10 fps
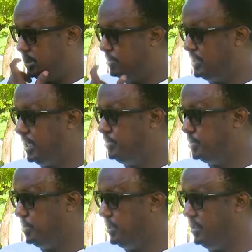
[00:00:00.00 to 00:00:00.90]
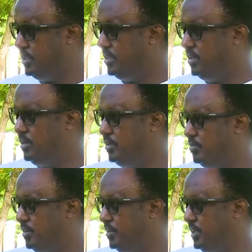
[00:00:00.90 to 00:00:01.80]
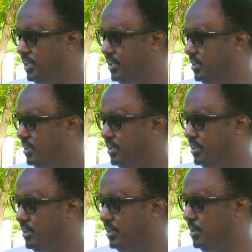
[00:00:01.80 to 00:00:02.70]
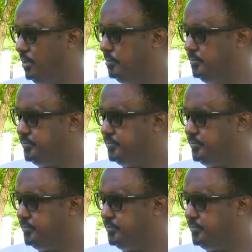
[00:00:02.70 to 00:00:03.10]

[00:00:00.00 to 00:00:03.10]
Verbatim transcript: sometimes we very, um,